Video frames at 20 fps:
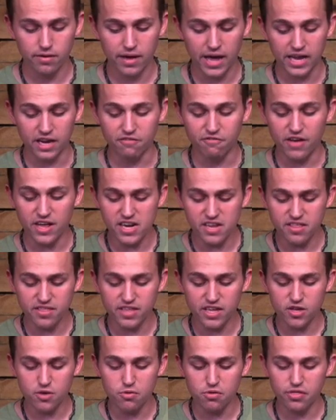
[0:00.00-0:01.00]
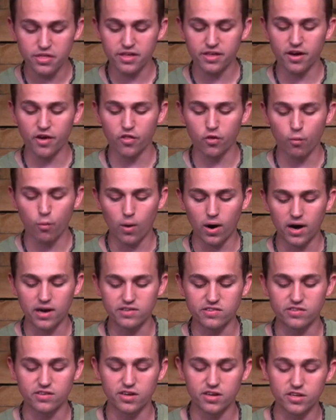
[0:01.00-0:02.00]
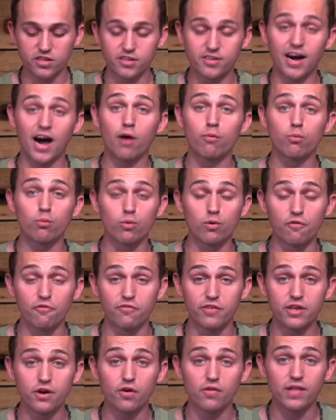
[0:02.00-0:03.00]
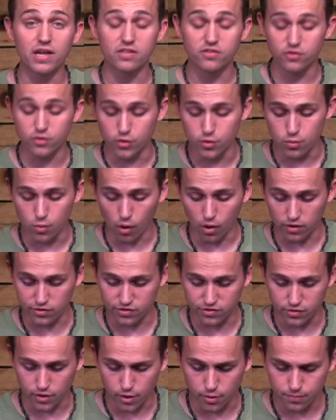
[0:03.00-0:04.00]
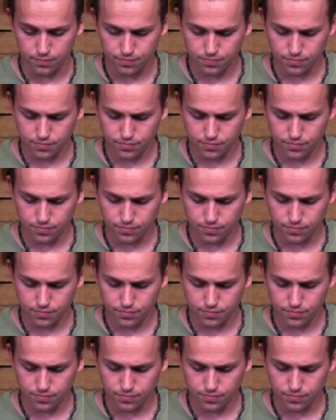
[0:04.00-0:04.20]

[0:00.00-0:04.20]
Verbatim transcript: and if anything you think otherwise, God will reveal that to you also.